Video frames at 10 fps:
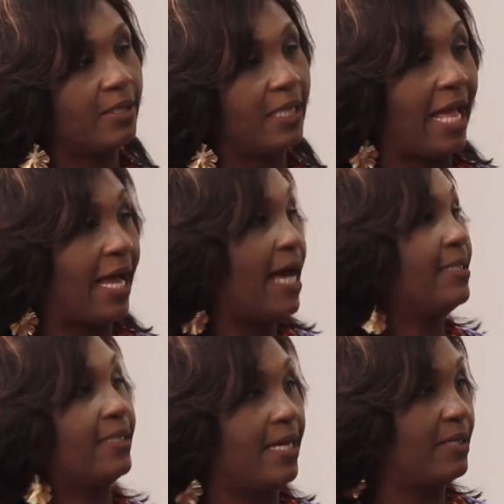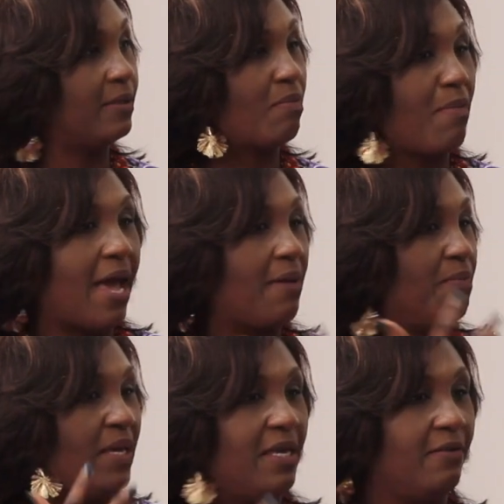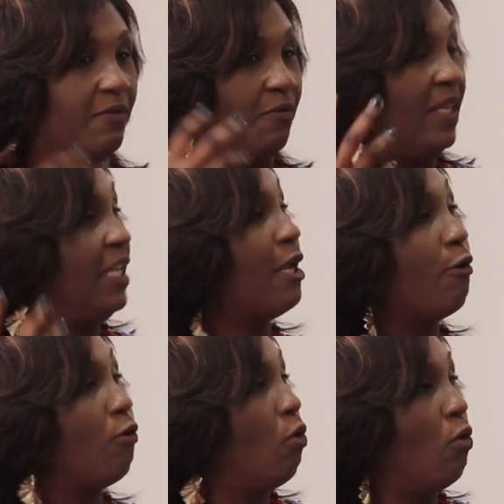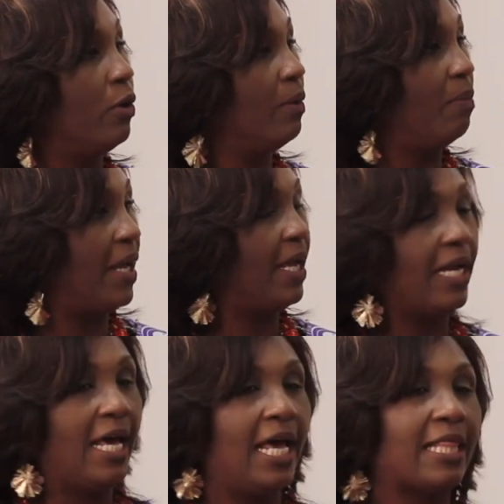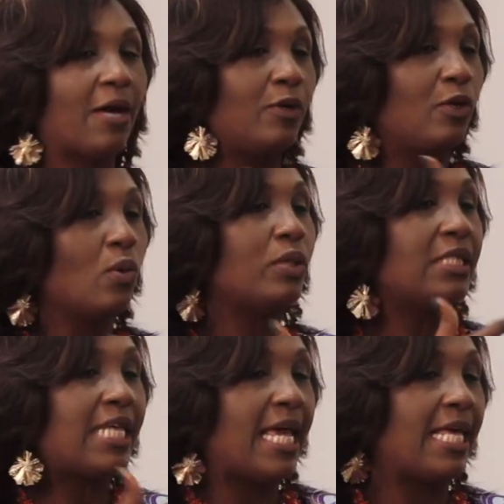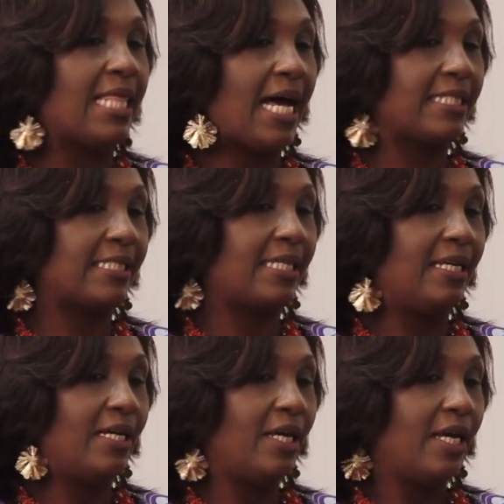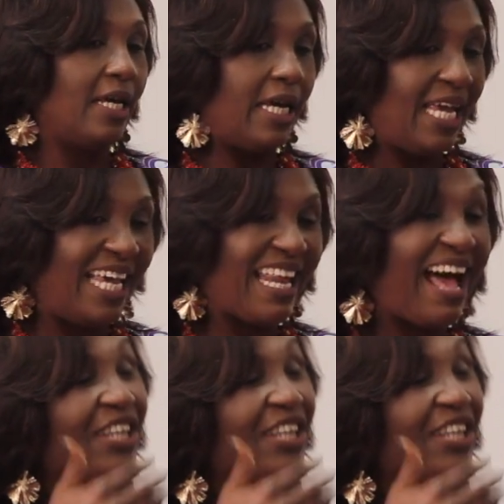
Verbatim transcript: Like I said, my being feeling alone yeah. bit, that we don't take that in our